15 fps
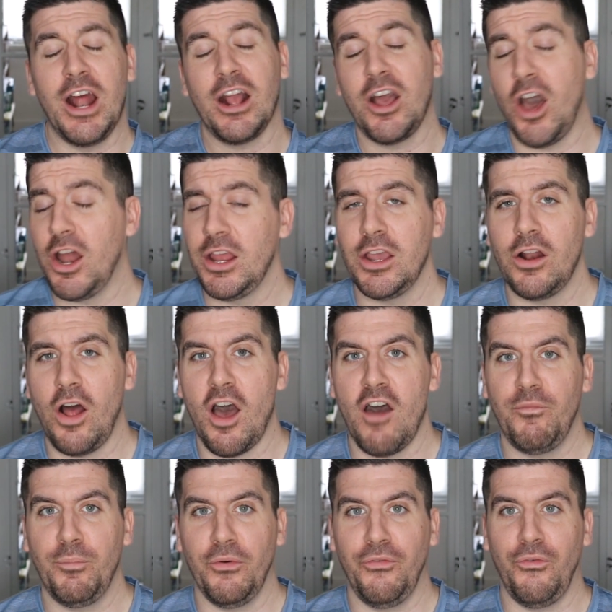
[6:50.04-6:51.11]
cutting it
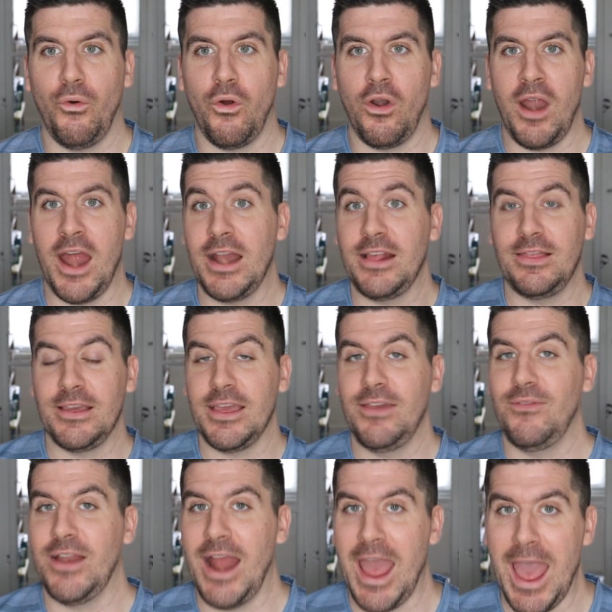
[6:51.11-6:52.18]
off before anything
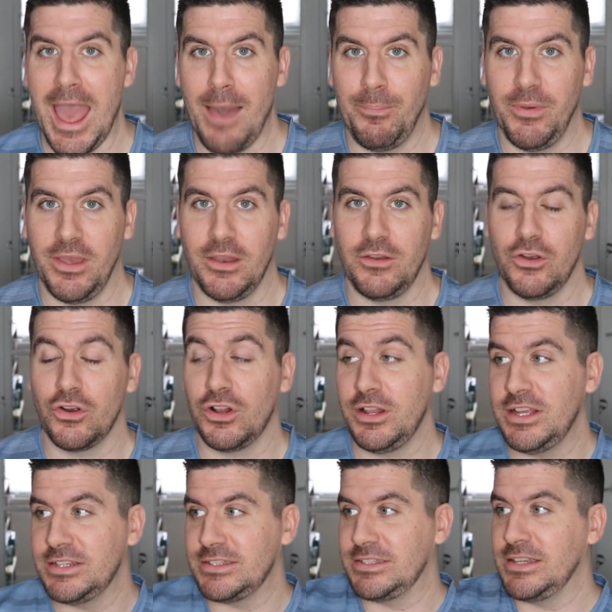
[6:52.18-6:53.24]
even happened. You're at
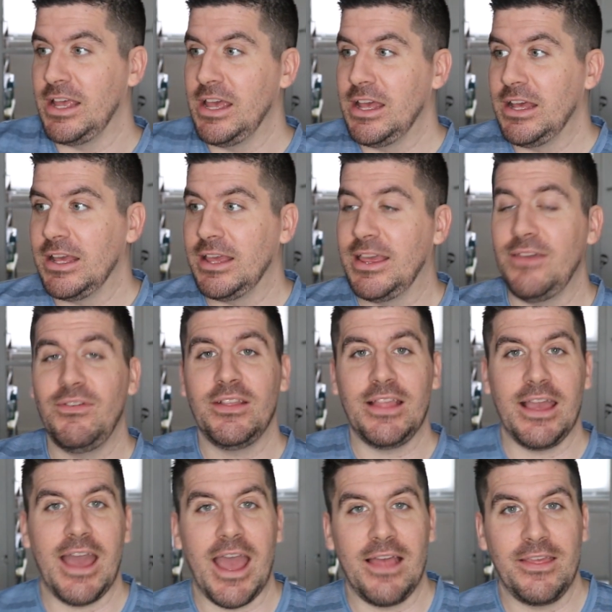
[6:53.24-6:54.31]
least giving
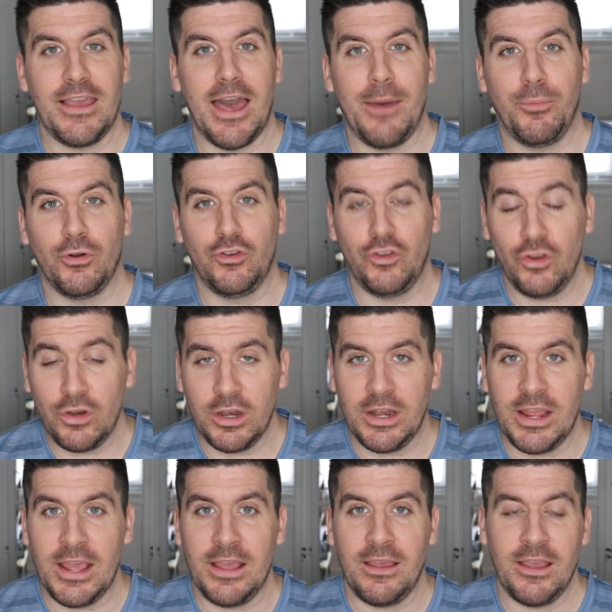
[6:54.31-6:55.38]
the guy the
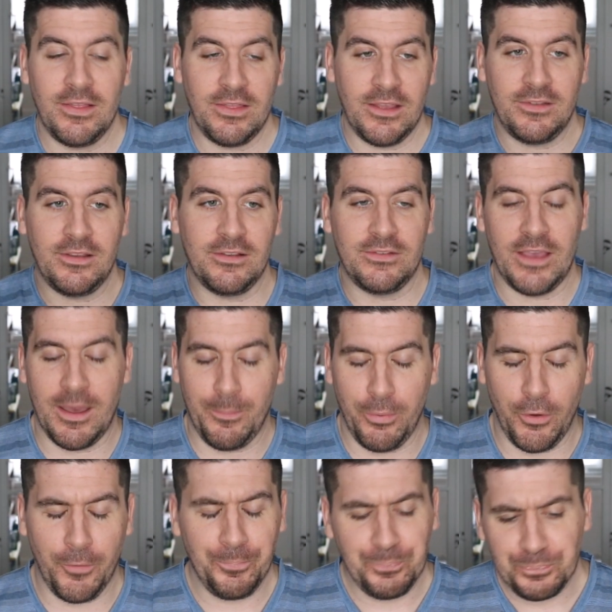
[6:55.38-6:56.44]
opportunity in this
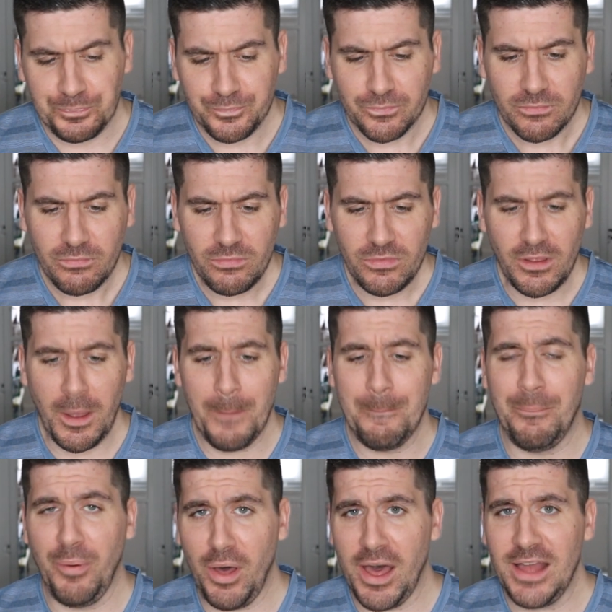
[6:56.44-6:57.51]
example.
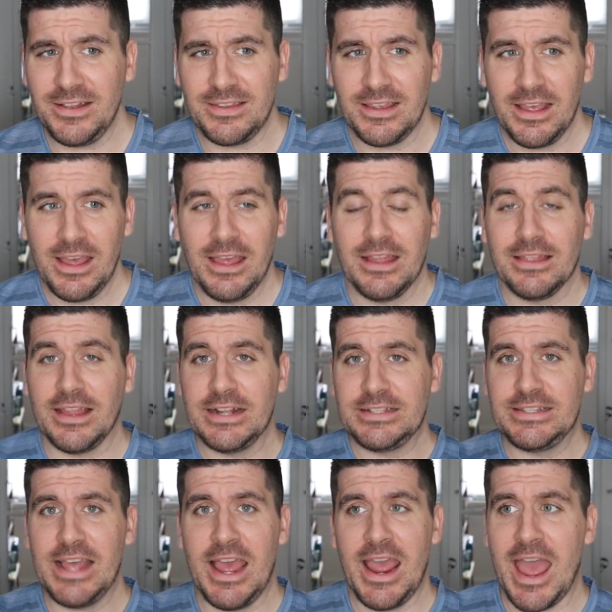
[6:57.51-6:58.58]
But let's
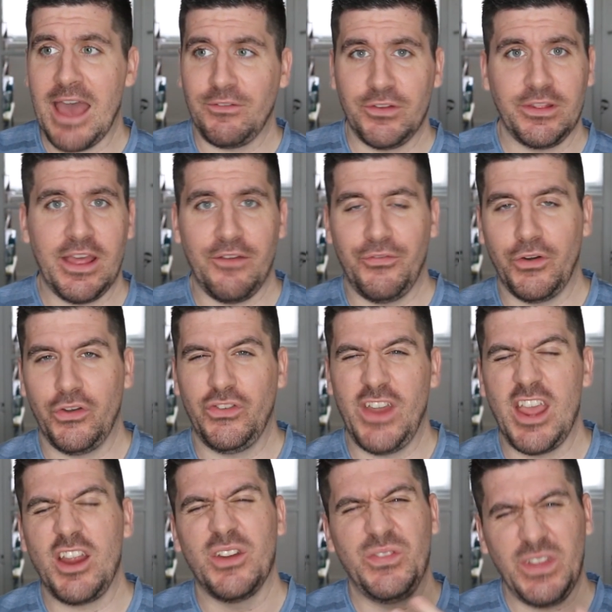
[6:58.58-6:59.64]
say after that first
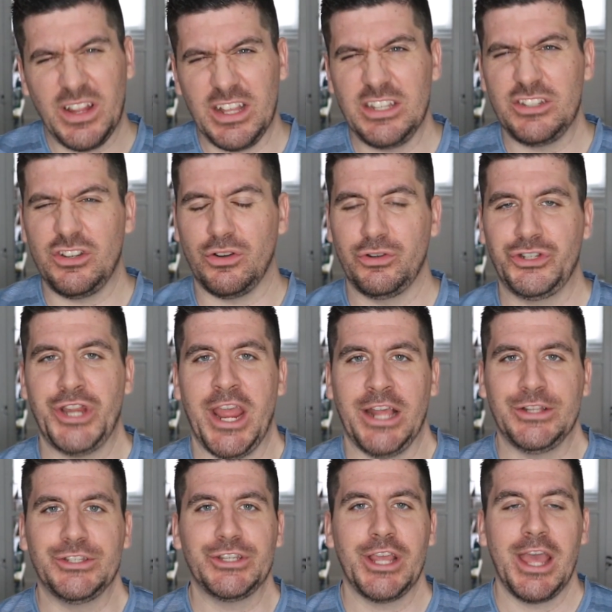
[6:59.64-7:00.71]
date, your feelings don't
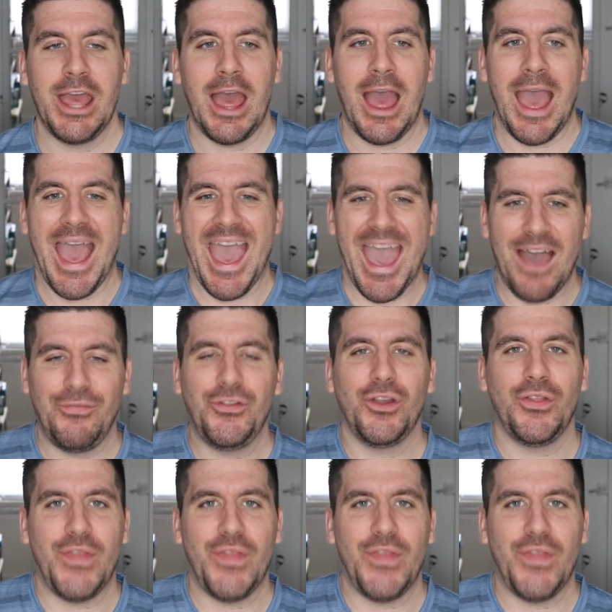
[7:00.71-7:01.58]
change. After